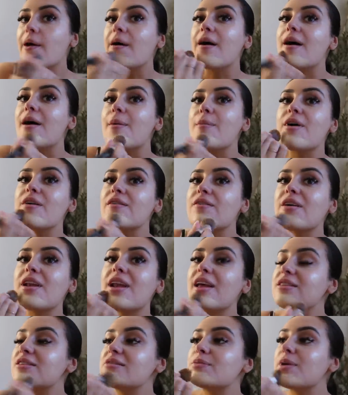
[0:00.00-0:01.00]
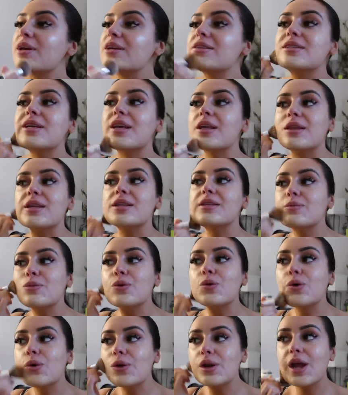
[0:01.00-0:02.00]
um, I've cleansed my skin this
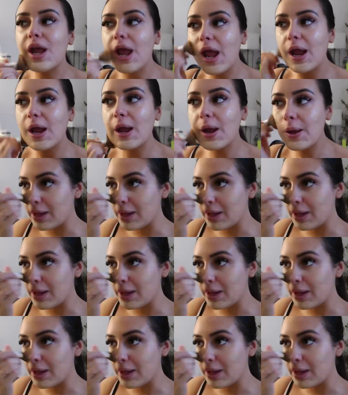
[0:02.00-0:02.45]
morning.